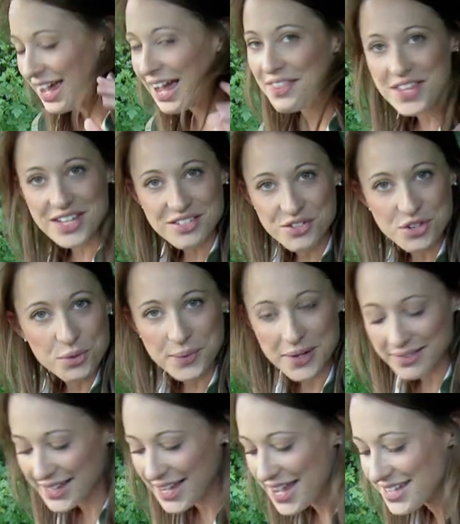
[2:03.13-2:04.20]
And that's not
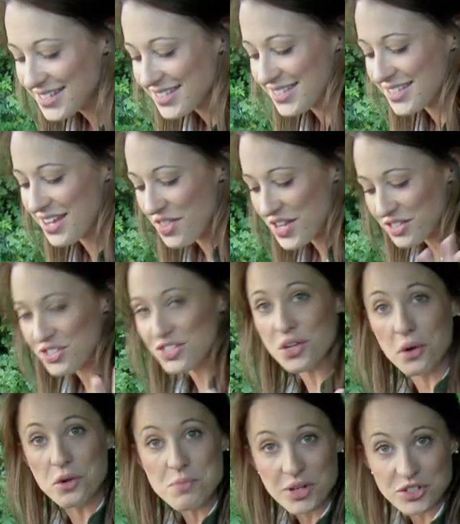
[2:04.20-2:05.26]
where it ends. There's
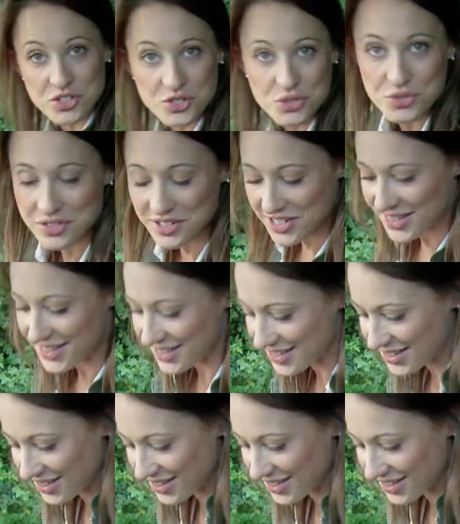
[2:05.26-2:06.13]
so much storage in this